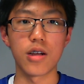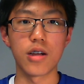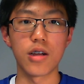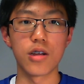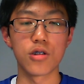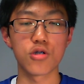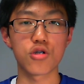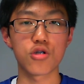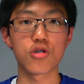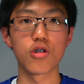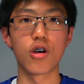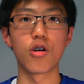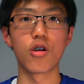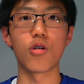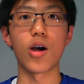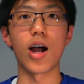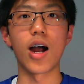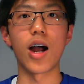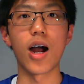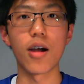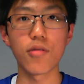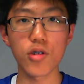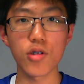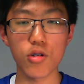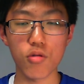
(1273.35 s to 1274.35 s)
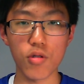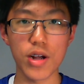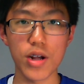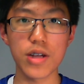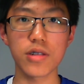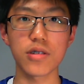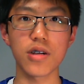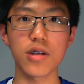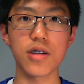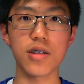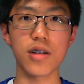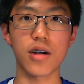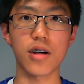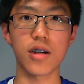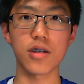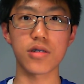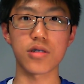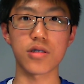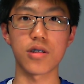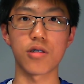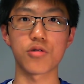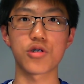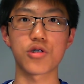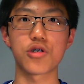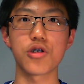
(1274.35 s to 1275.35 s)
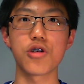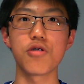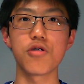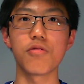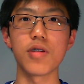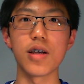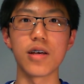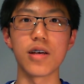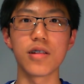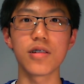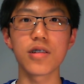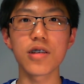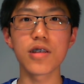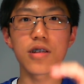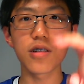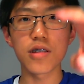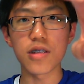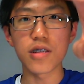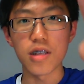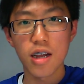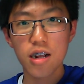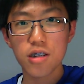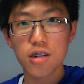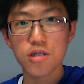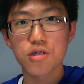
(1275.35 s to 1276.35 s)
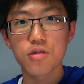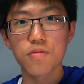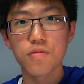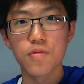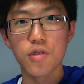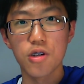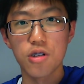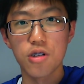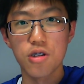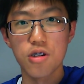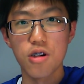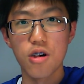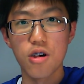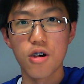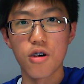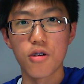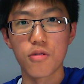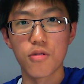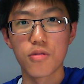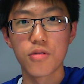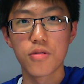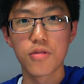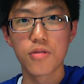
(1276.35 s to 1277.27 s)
And so, have a great day, guys, and I'll see you in the next video.